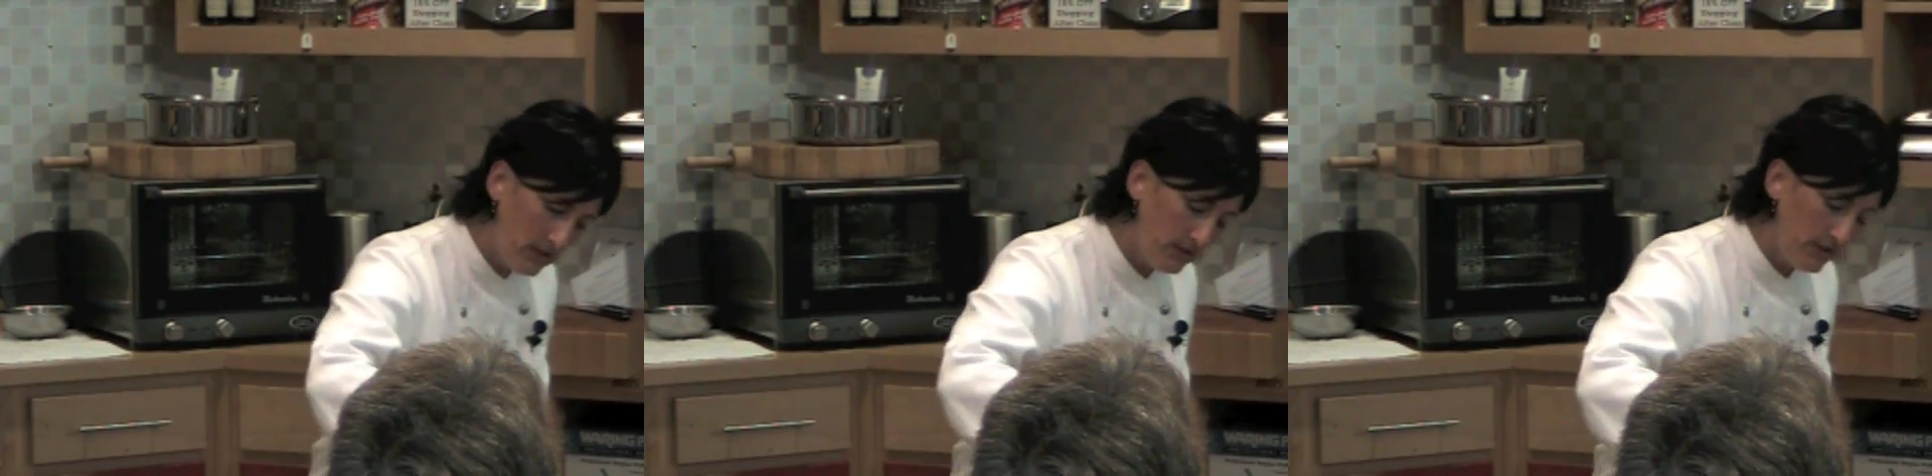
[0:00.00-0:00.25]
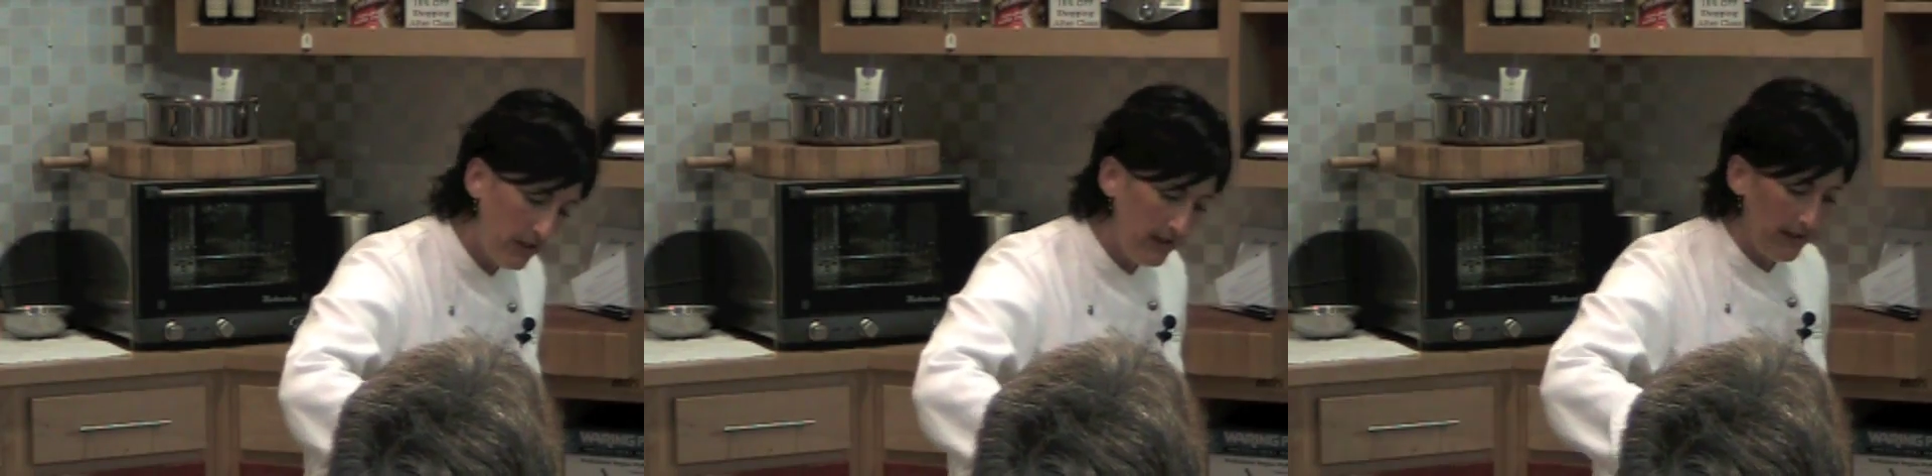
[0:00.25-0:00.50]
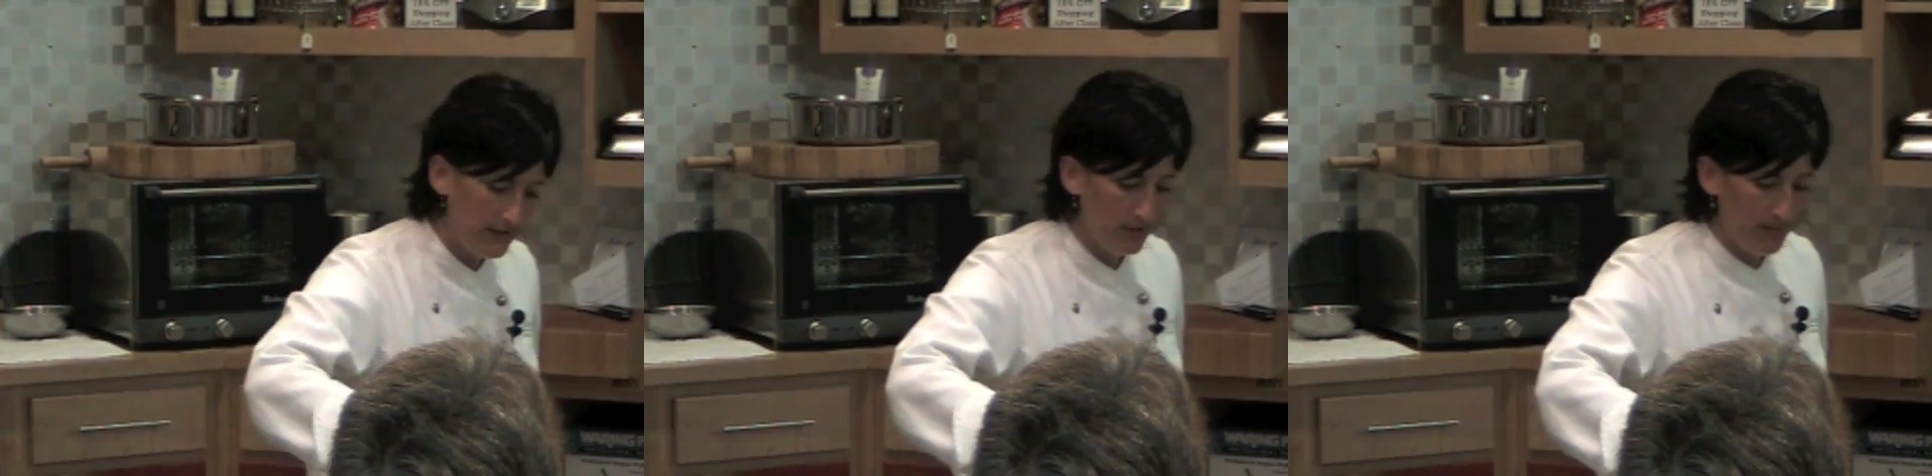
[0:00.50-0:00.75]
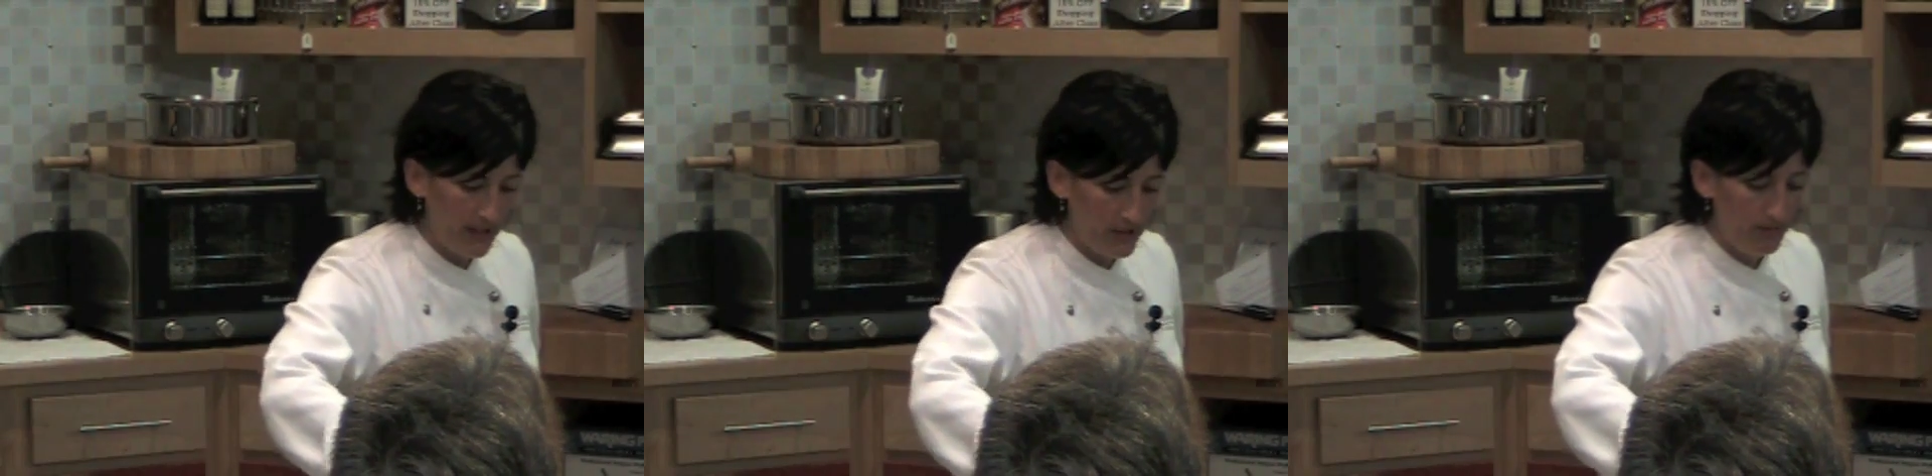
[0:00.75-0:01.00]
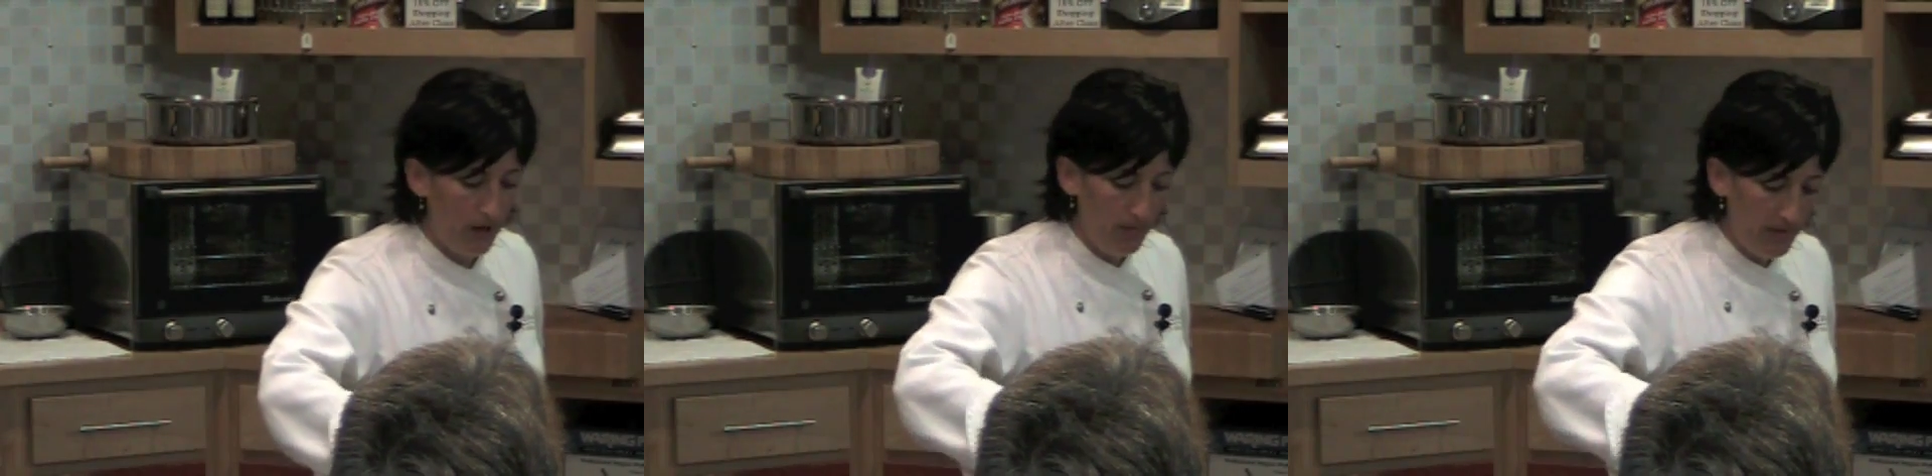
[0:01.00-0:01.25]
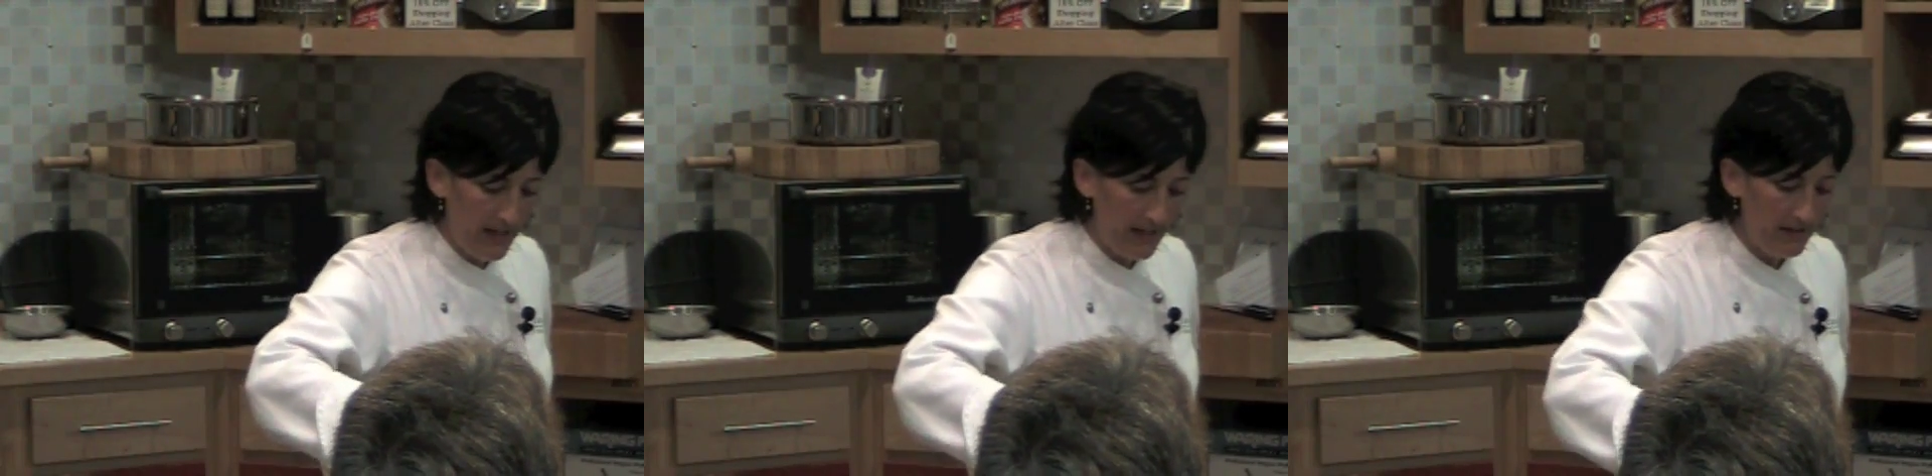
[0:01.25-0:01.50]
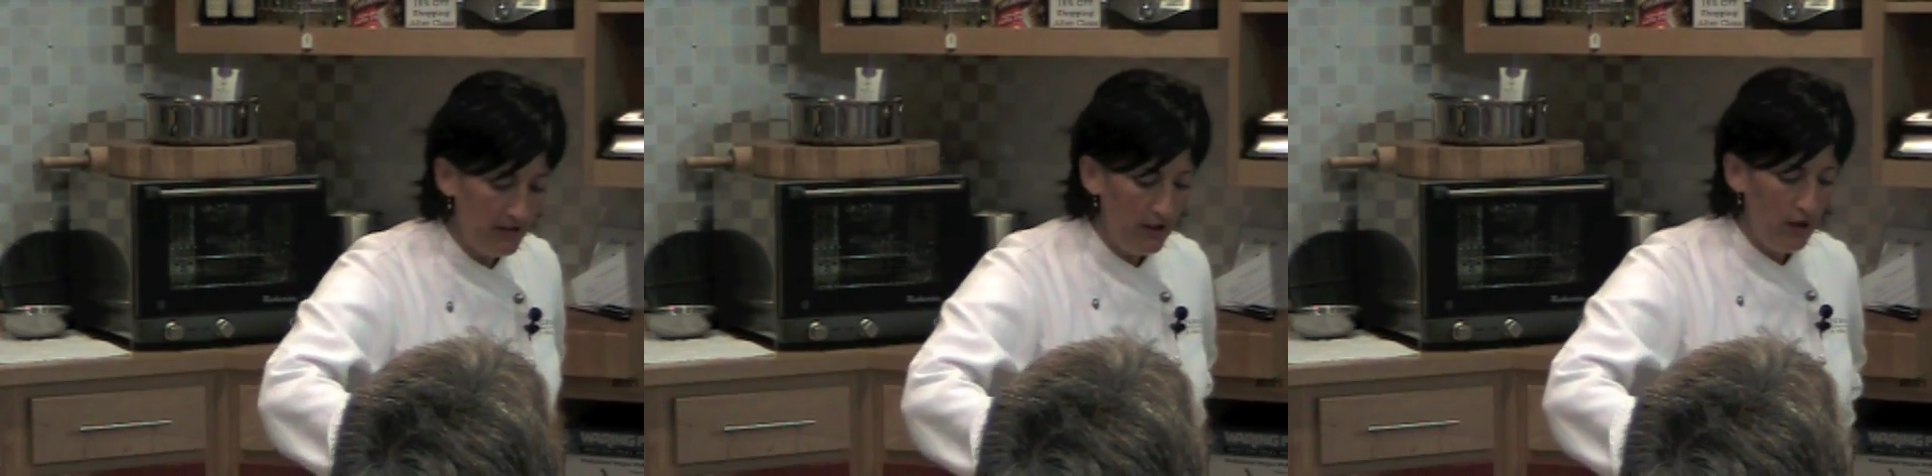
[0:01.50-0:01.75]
not so much, marmalade,